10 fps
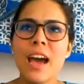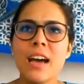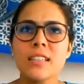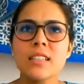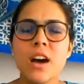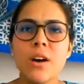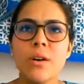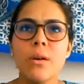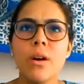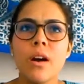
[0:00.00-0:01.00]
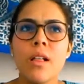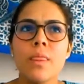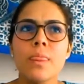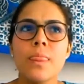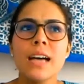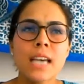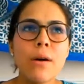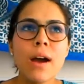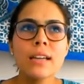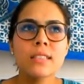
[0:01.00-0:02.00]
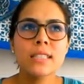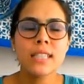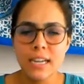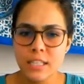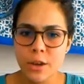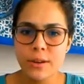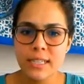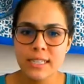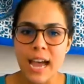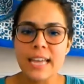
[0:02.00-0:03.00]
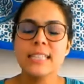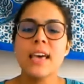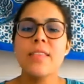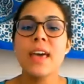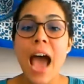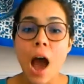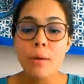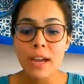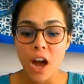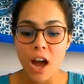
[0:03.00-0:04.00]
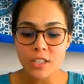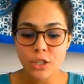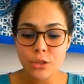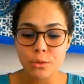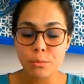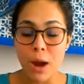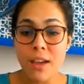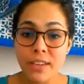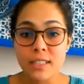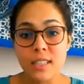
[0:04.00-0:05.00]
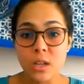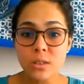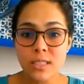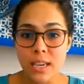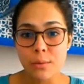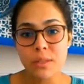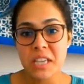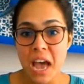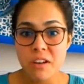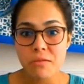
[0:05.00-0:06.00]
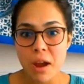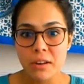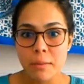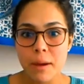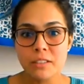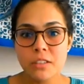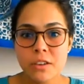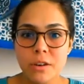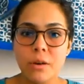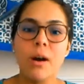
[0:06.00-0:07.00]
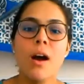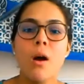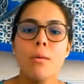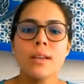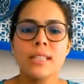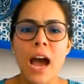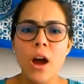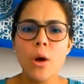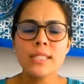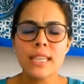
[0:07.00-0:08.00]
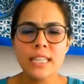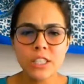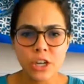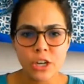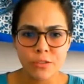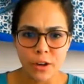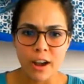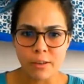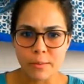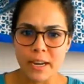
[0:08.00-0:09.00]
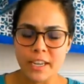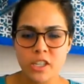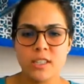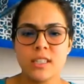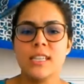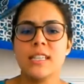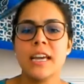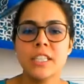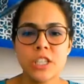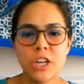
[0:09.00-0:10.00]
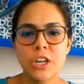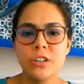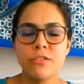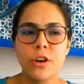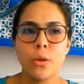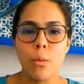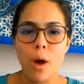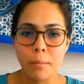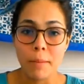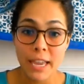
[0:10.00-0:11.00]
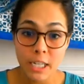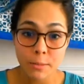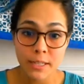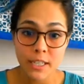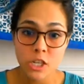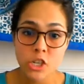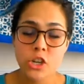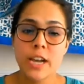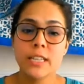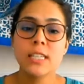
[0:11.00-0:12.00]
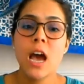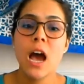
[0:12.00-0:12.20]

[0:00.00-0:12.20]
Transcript: yeah, so that's how I decided to go into science. And then how I got to private consulting was kind of roundabout too. Was I always interned for government agencies? I interned for the Water Management District.